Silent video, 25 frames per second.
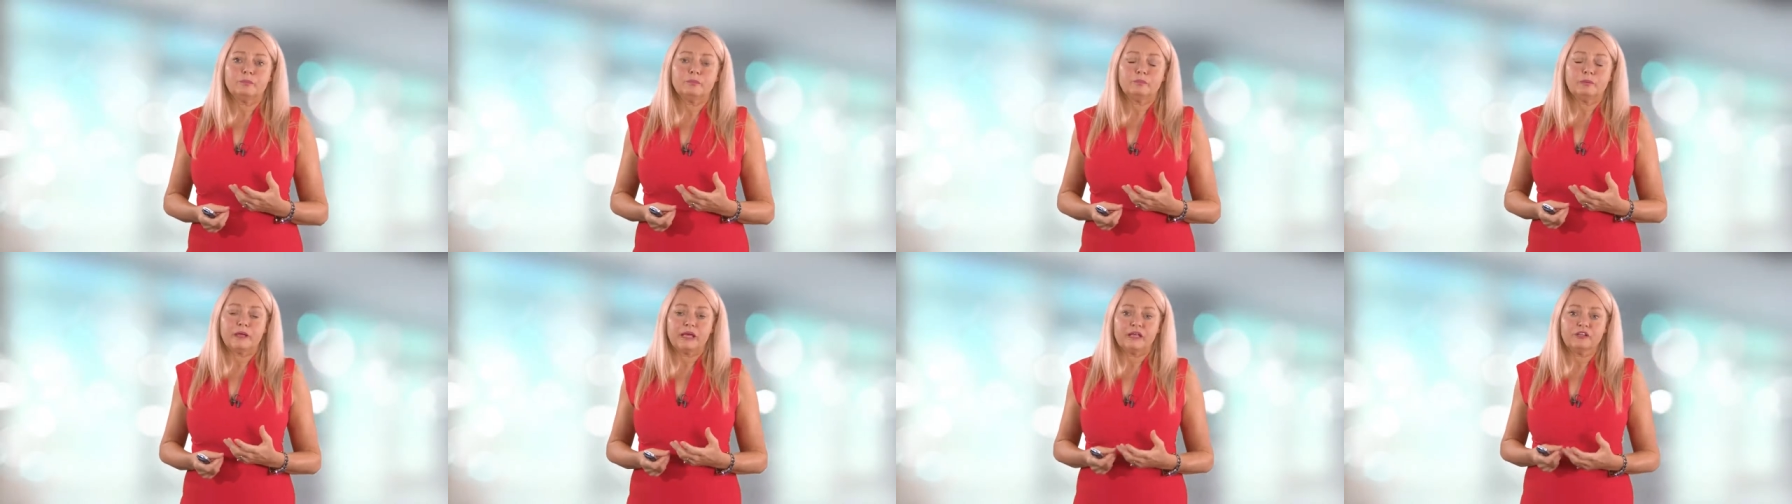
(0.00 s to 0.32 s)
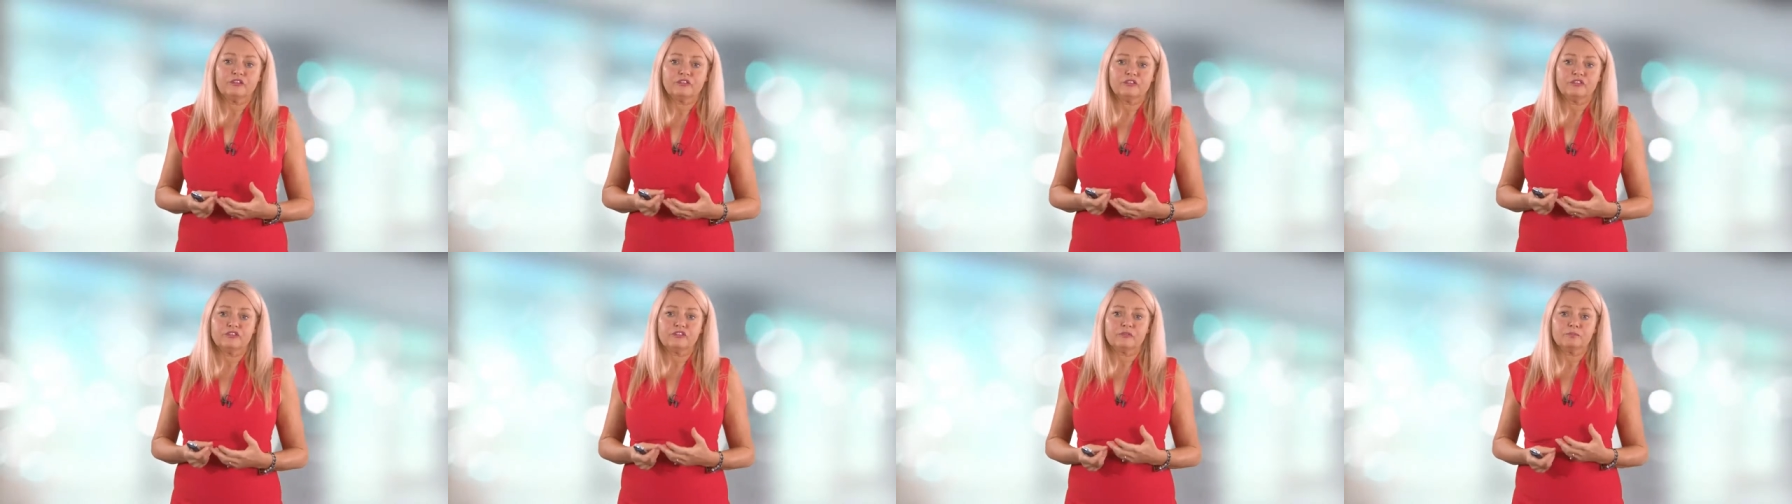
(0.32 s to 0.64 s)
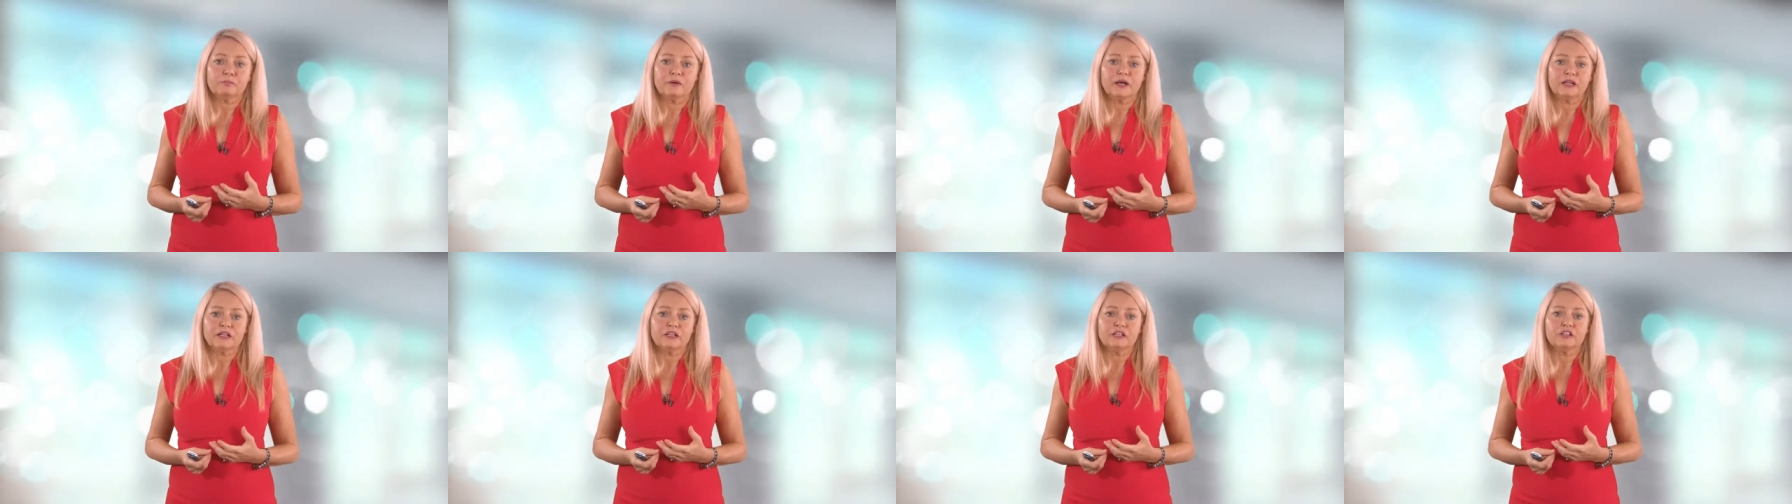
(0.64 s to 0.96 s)
patients
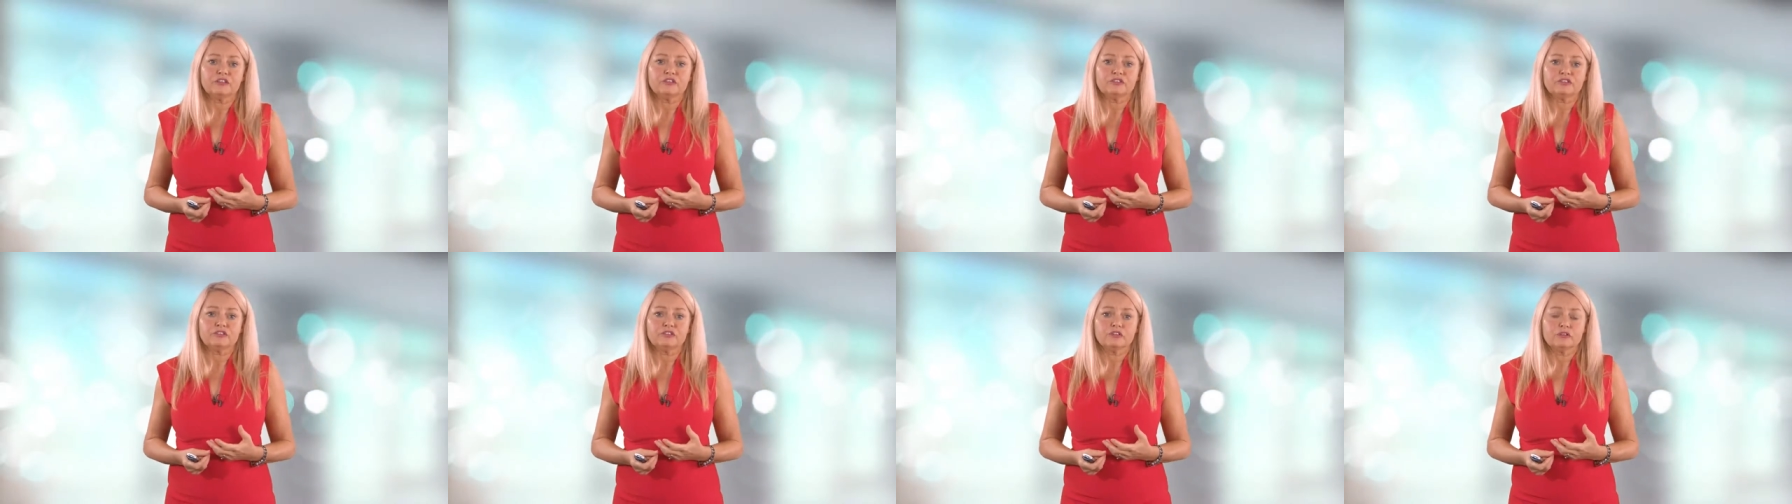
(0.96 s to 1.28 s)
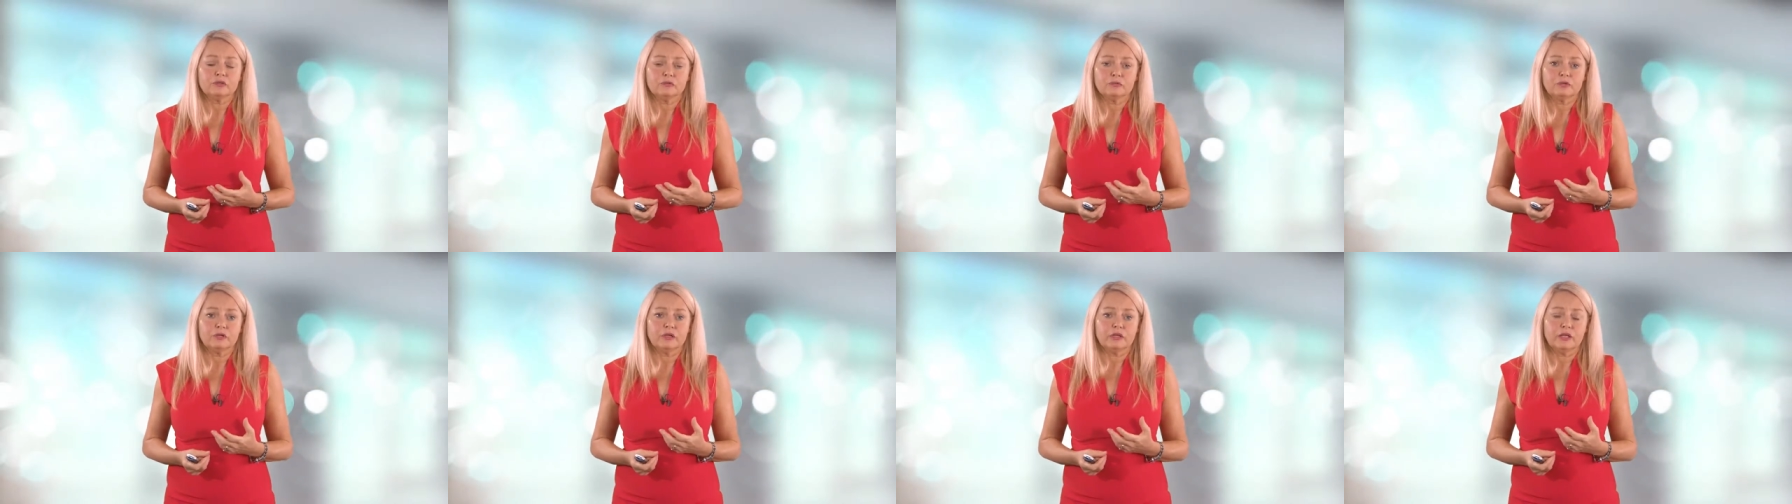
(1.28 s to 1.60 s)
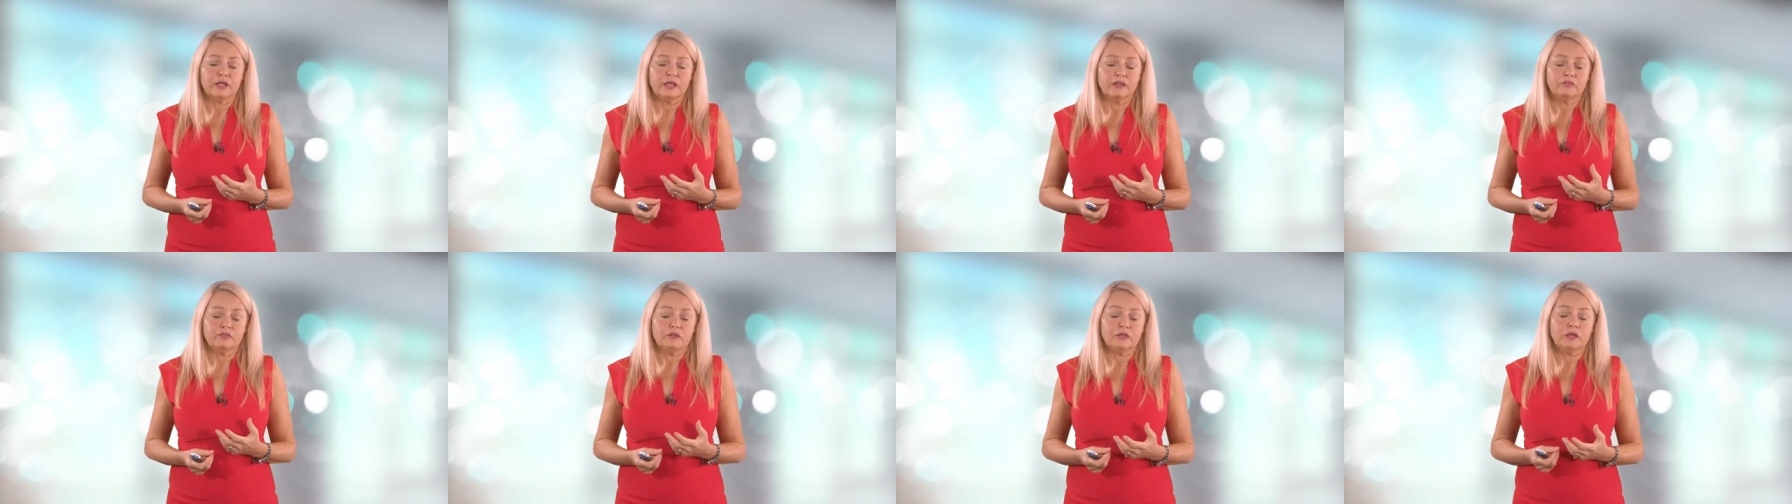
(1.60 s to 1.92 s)
managed,
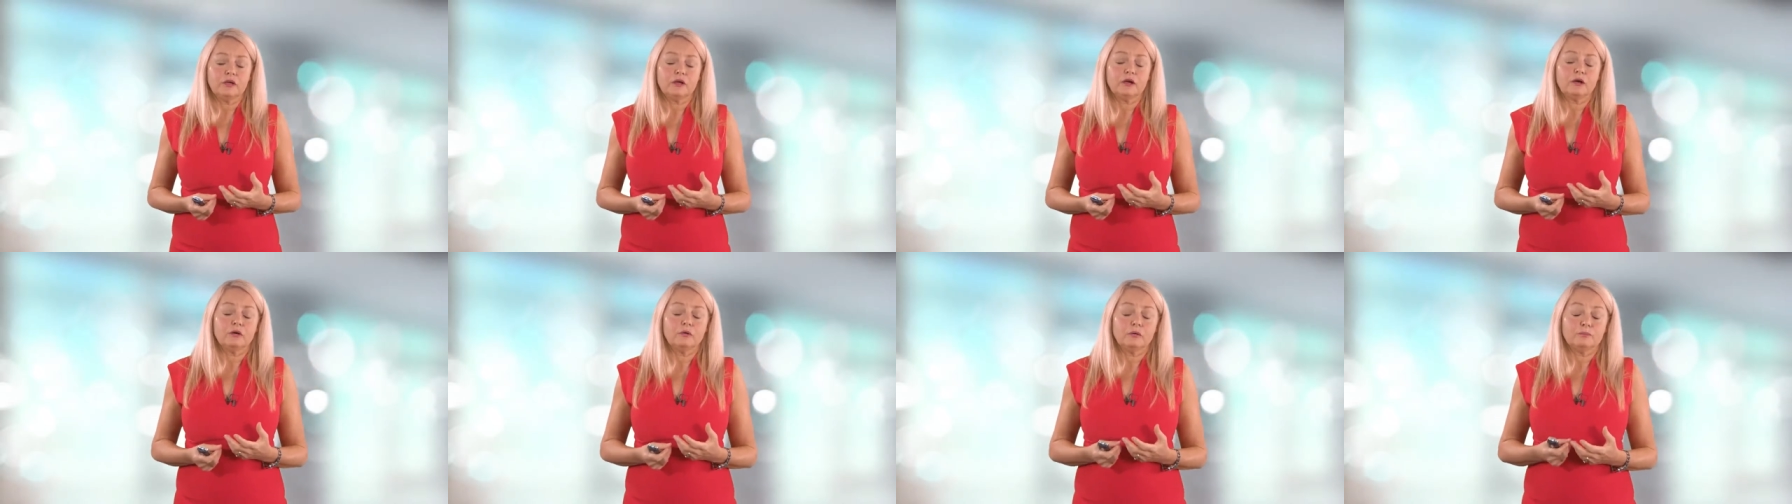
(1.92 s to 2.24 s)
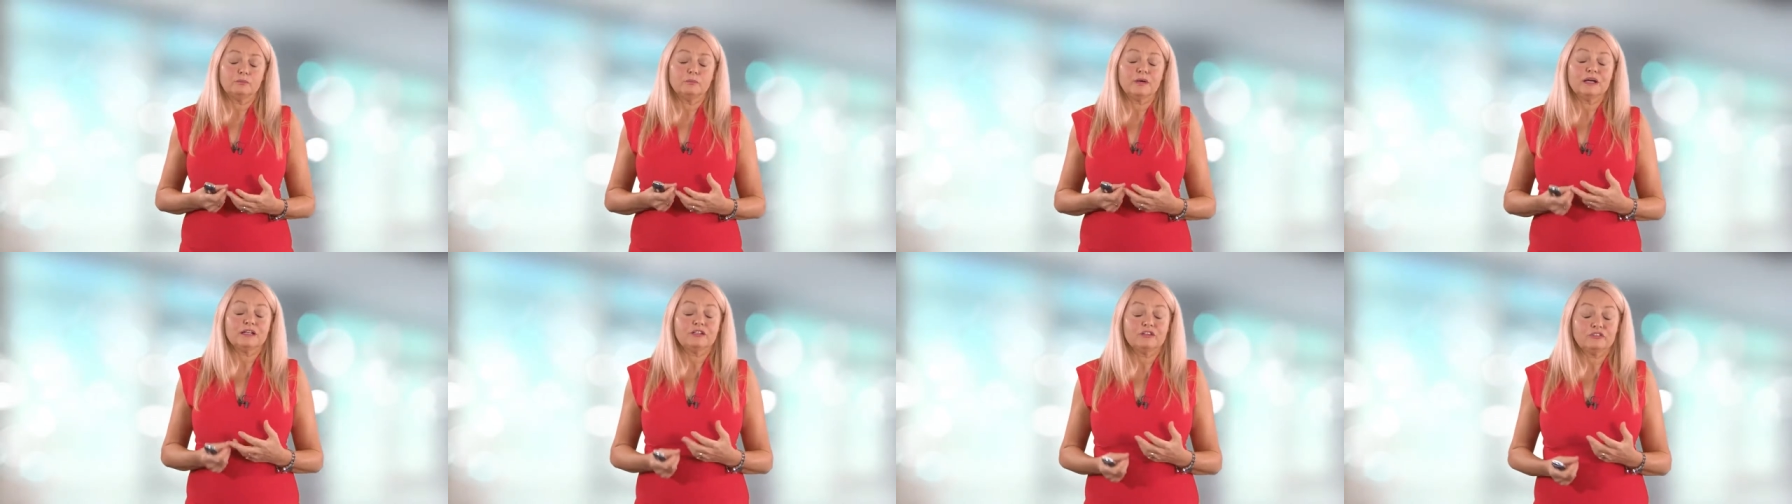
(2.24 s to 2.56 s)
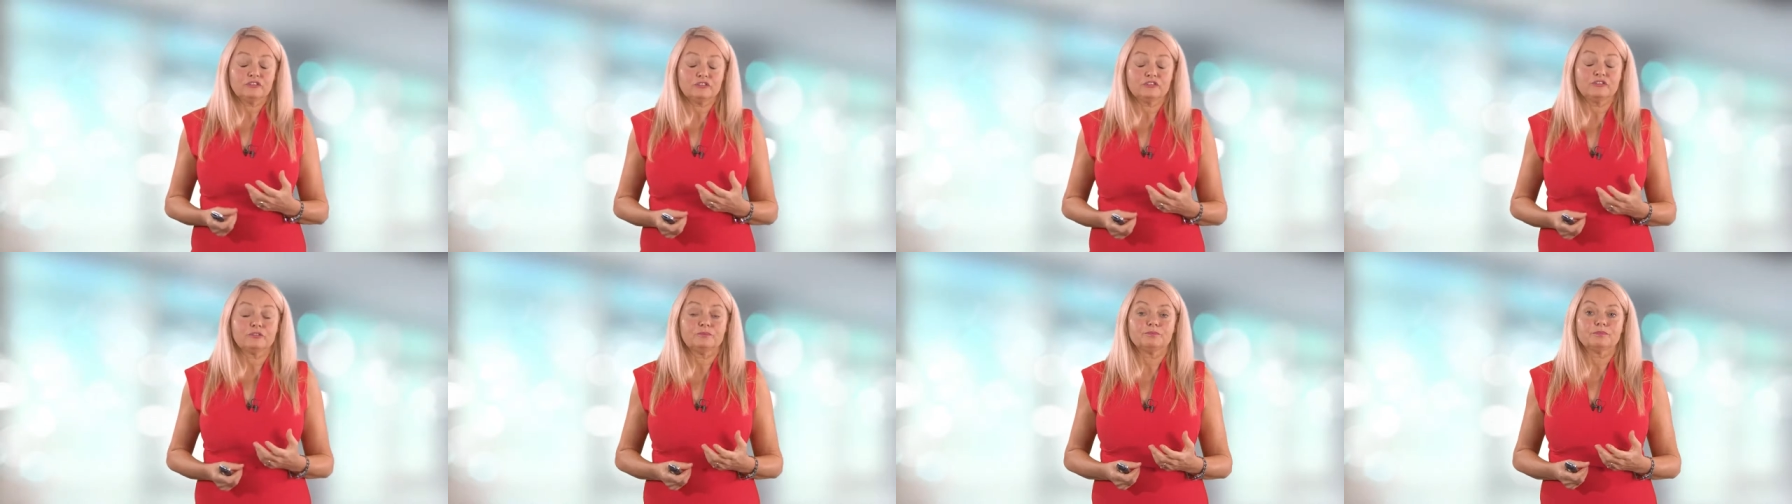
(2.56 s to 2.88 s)
in, uh,
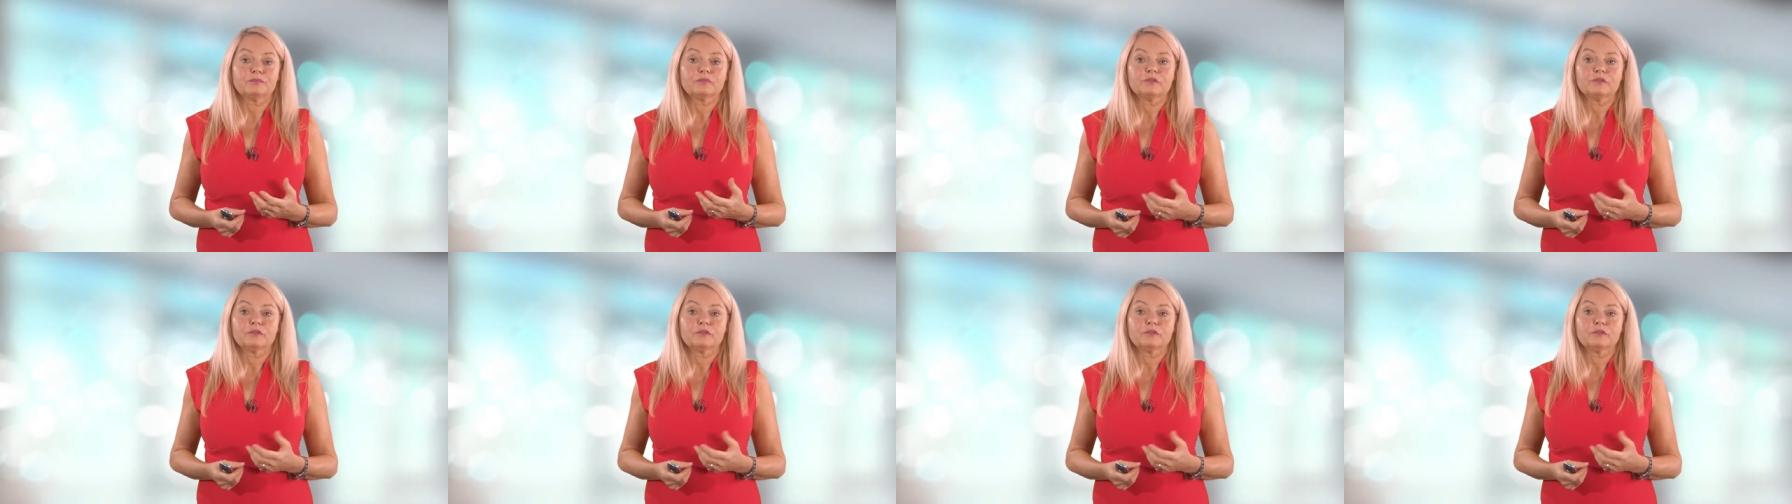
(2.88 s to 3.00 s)
managed